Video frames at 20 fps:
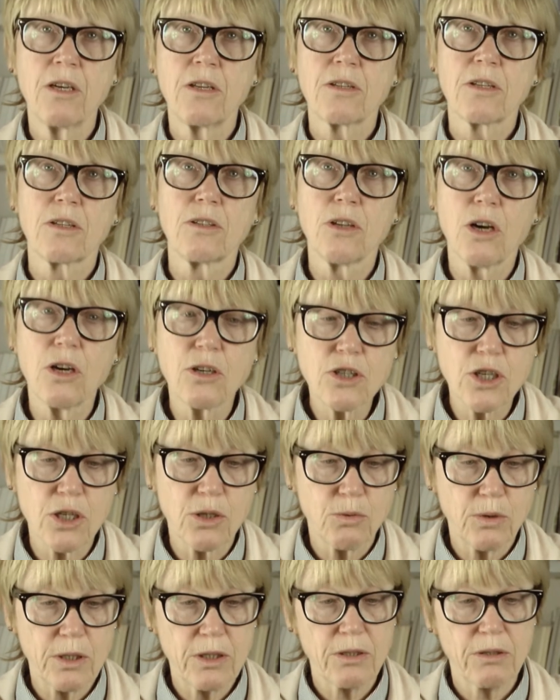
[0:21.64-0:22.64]
The
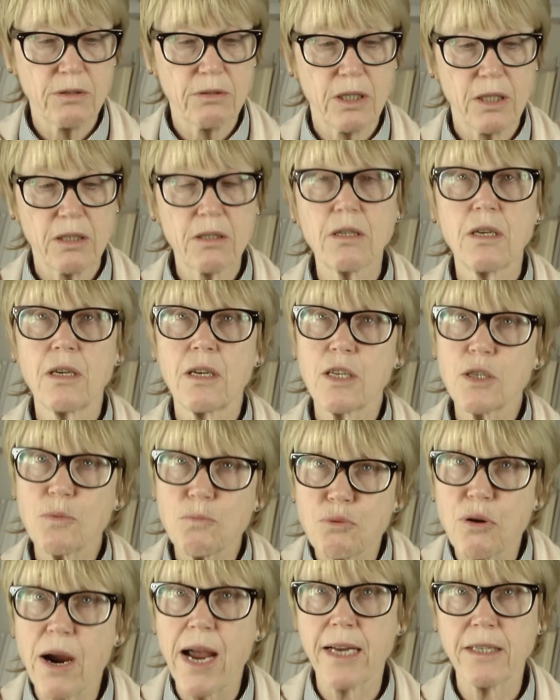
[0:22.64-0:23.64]
logic we do here is
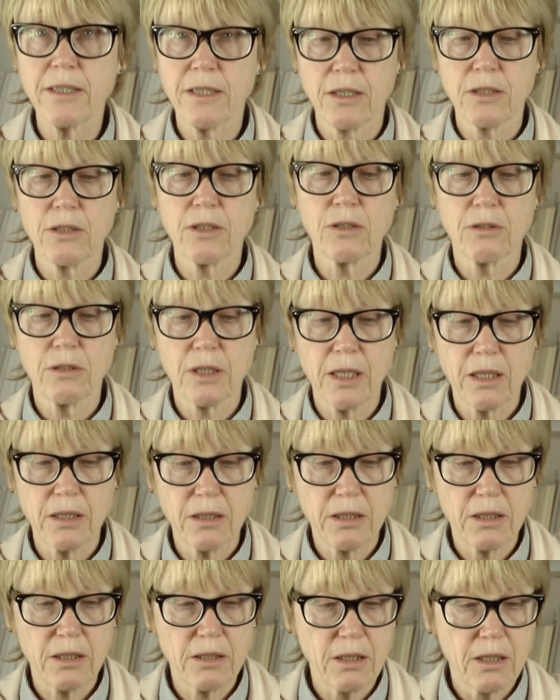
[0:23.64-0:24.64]
practically
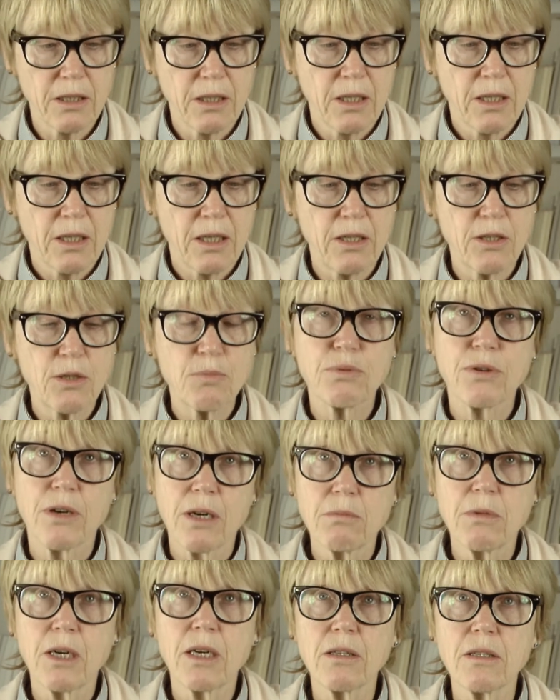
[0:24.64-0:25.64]
oriented. It is
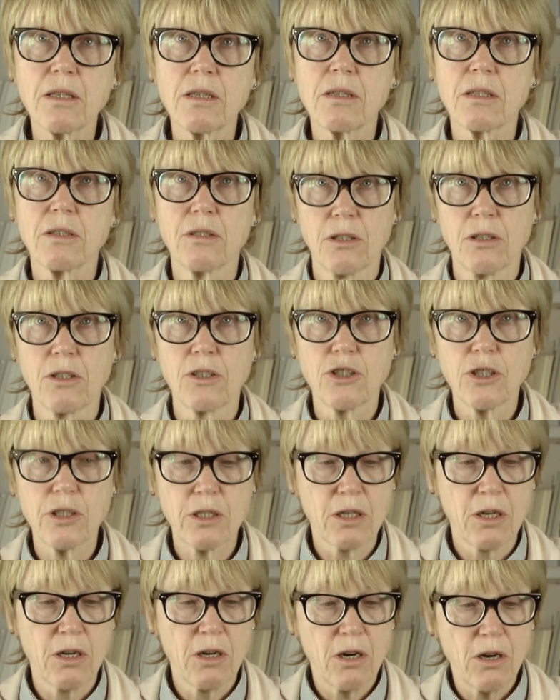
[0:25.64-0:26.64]
primarily the
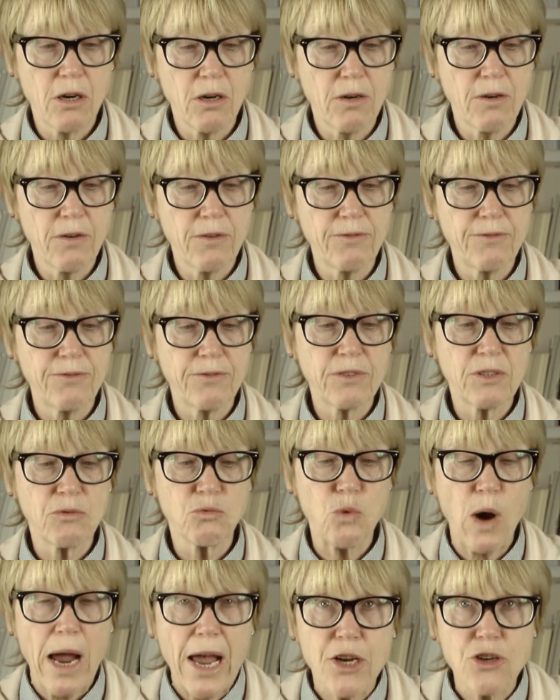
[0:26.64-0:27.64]
logic of
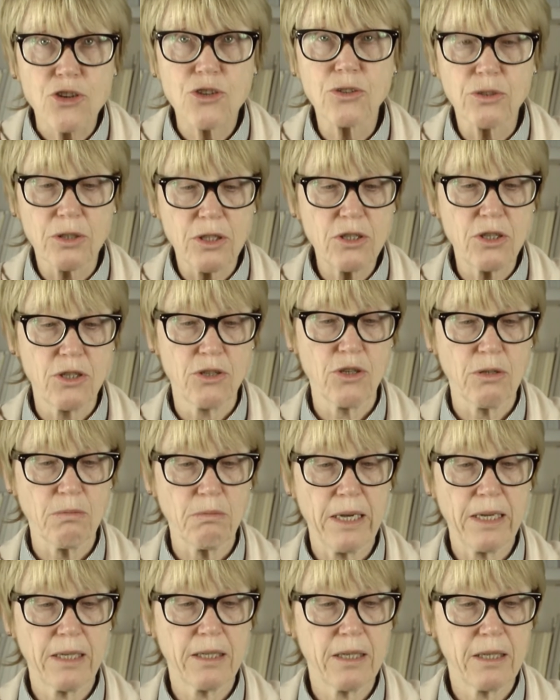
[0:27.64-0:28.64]
rational decision
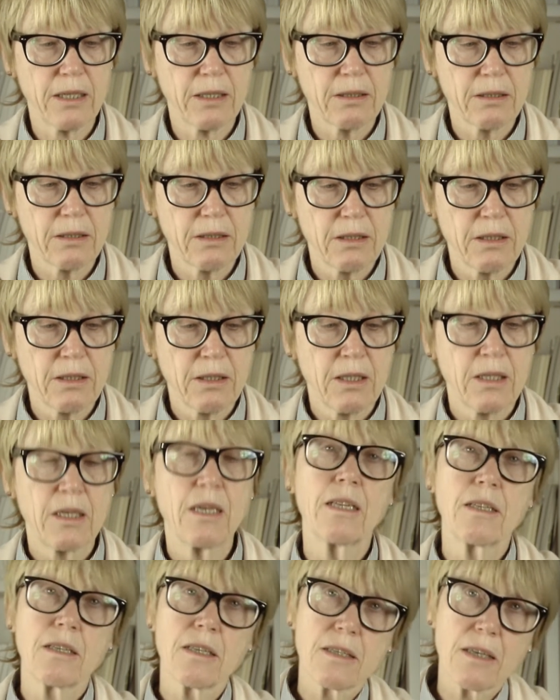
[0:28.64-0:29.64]
making
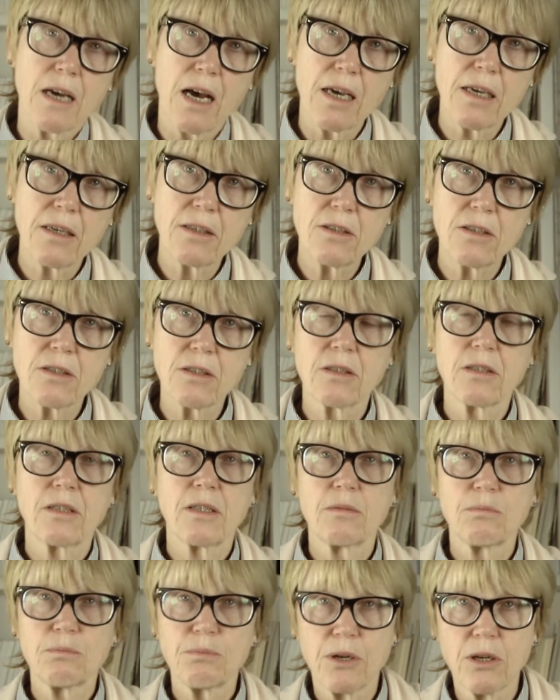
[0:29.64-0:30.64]
in science,
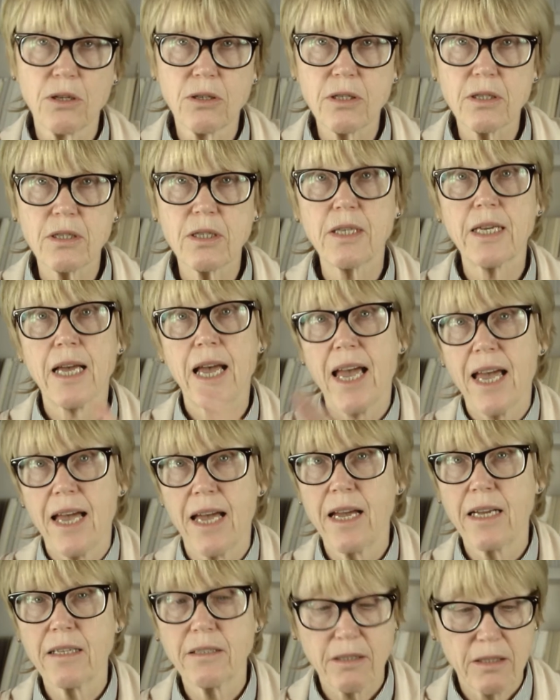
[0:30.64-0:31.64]
in policy,
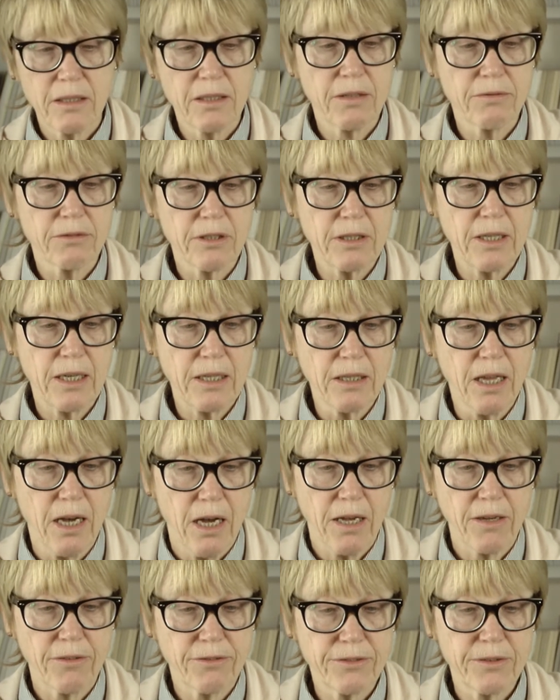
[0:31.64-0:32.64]
and in everyday
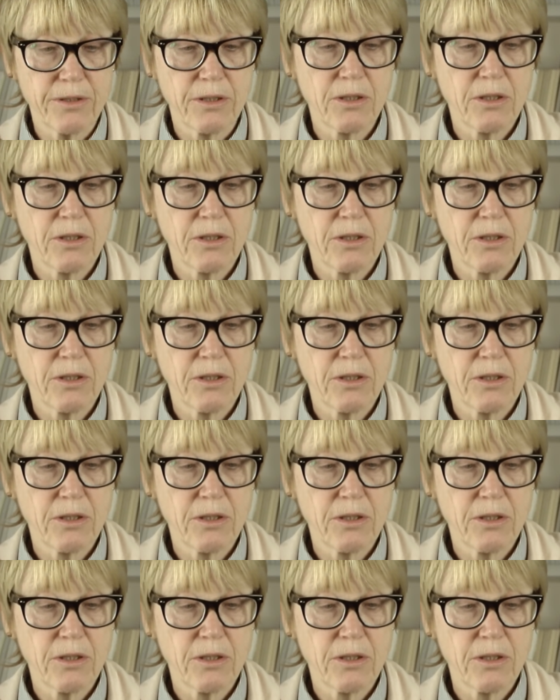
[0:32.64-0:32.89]
life.